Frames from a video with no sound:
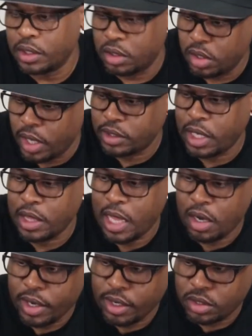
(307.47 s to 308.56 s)
Do they say that
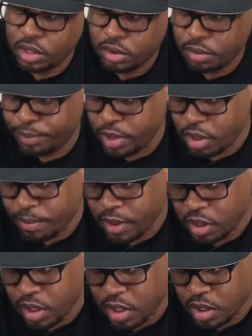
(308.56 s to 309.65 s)
on here too? Pure
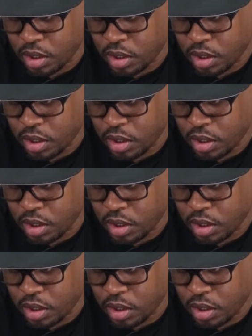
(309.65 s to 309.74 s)
American?